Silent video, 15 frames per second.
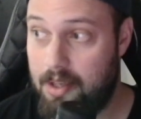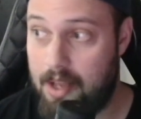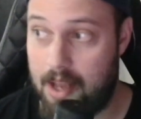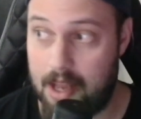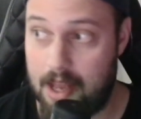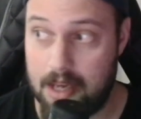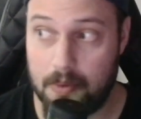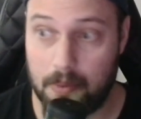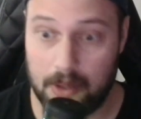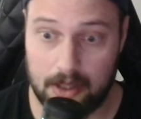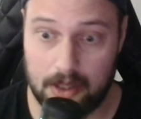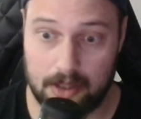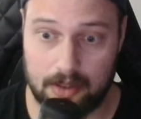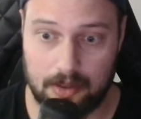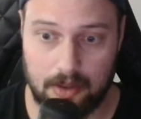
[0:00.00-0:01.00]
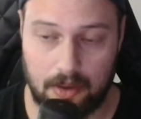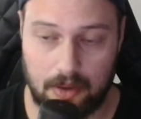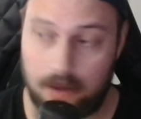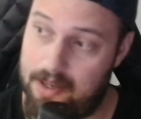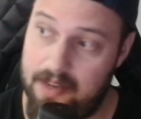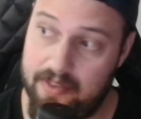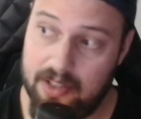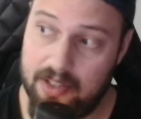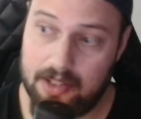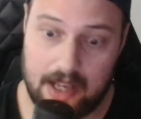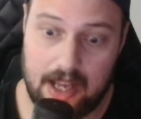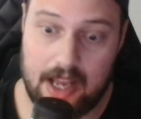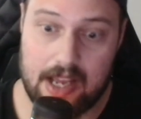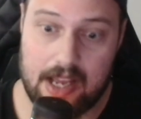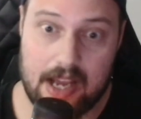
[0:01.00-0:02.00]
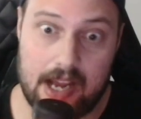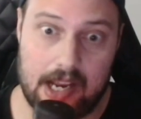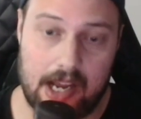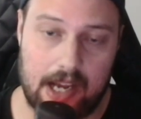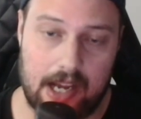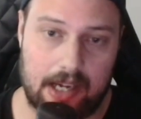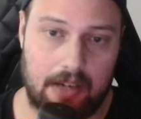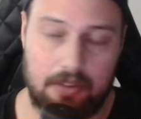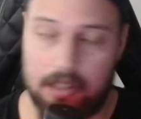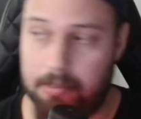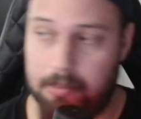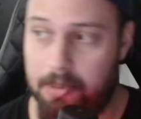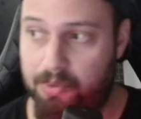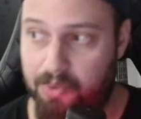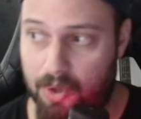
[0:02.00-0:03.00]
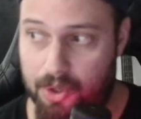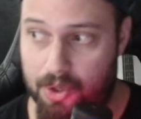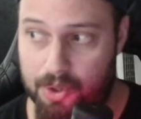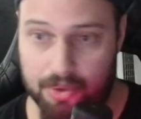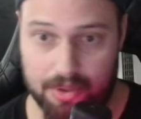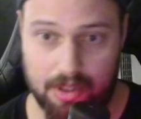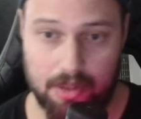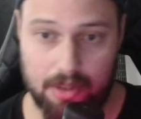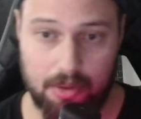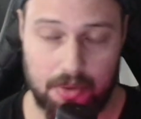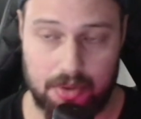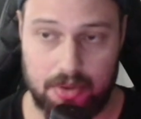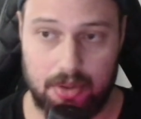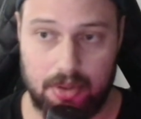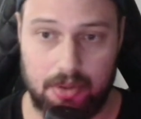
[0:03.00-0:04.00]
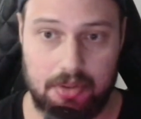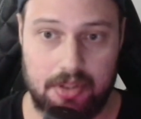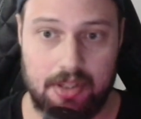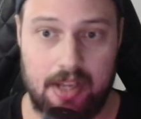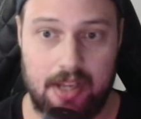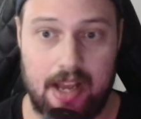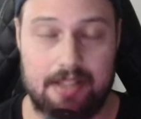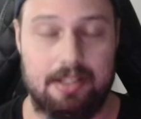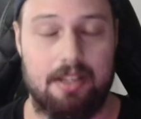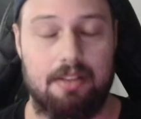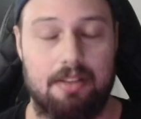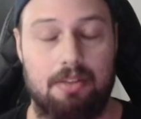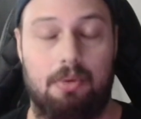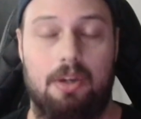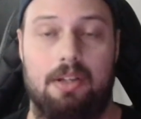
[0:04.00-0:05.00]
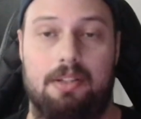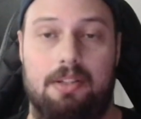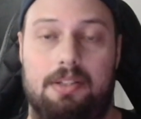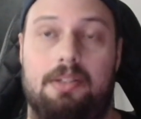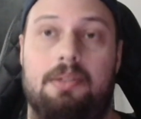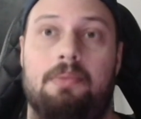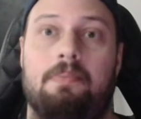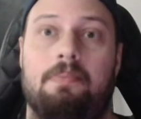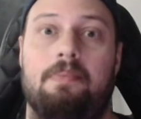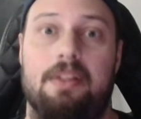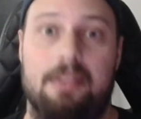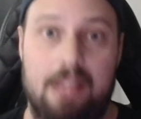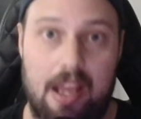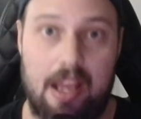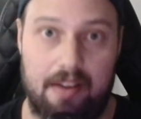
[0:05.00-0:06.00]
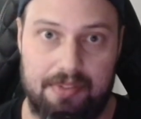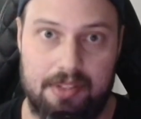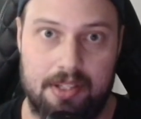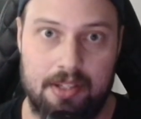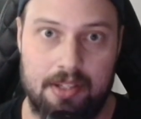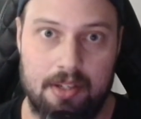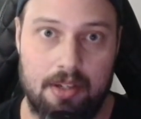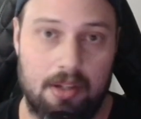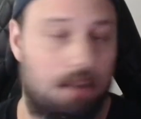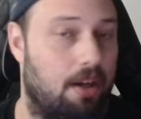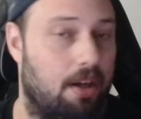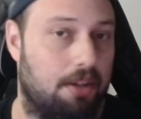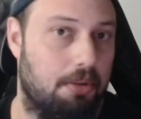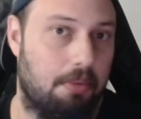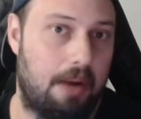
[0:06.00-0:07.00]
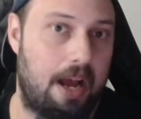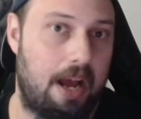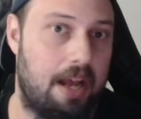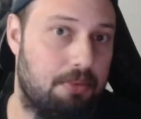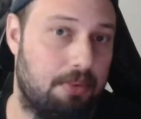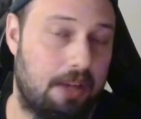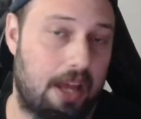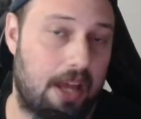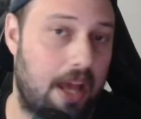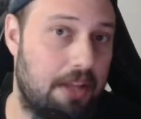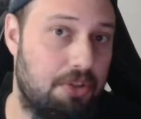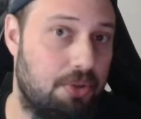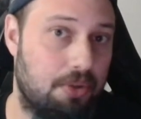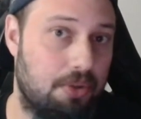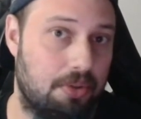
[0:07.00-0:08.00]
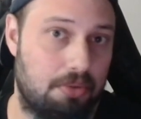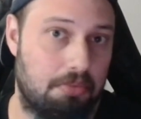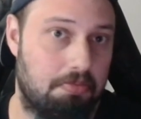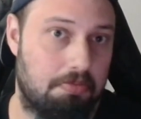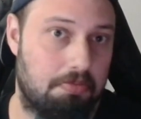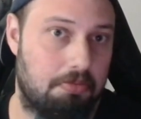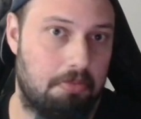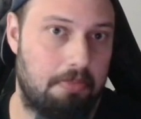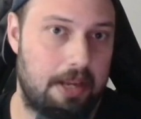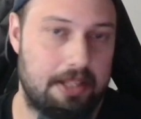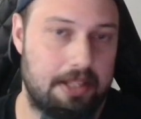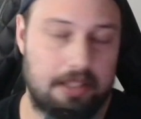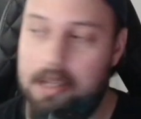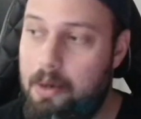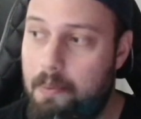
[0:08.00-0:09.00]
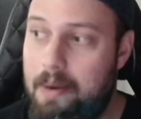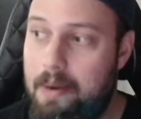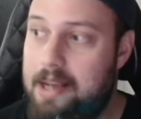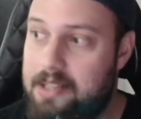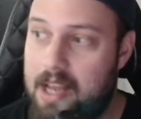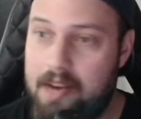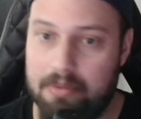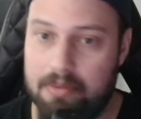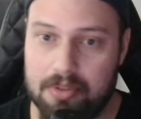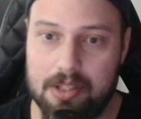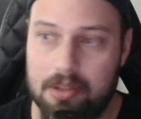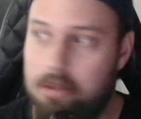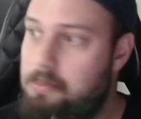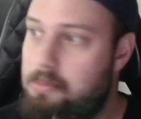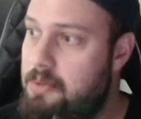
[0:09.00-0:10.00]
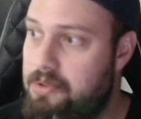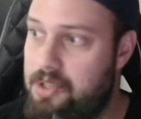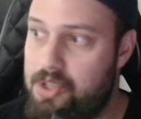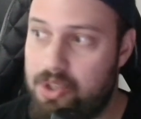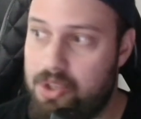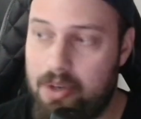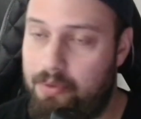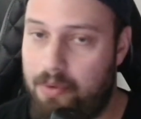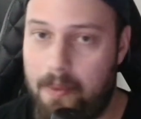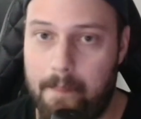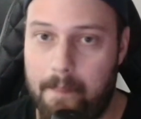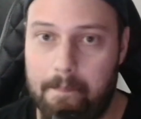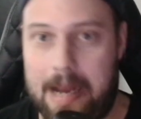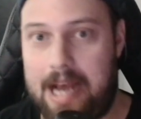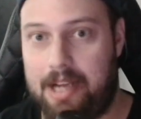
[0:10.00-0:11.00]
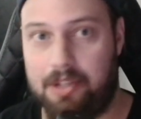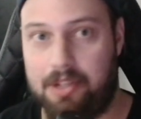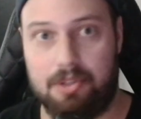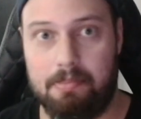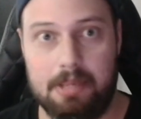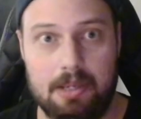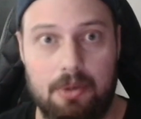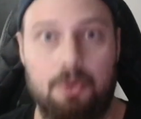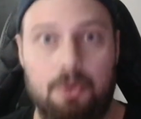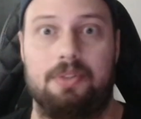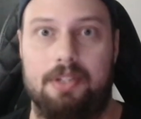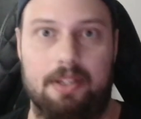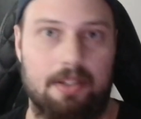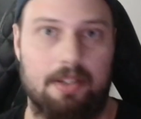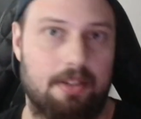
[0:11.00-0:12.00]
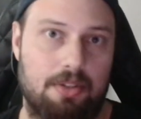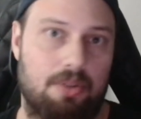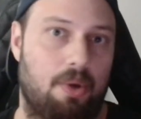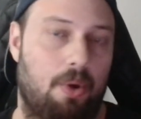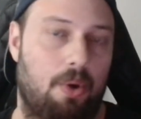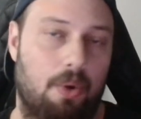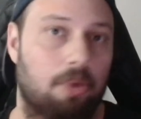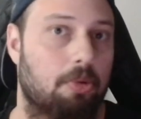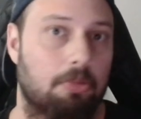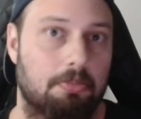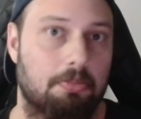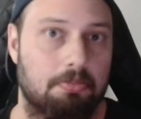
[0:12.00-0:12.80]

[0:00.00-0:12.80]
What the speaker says: anyone or even the AI accountable for using those notes as it was theft. Otherwise, we had to basically arrest every single musician from Bach to Beyonce. So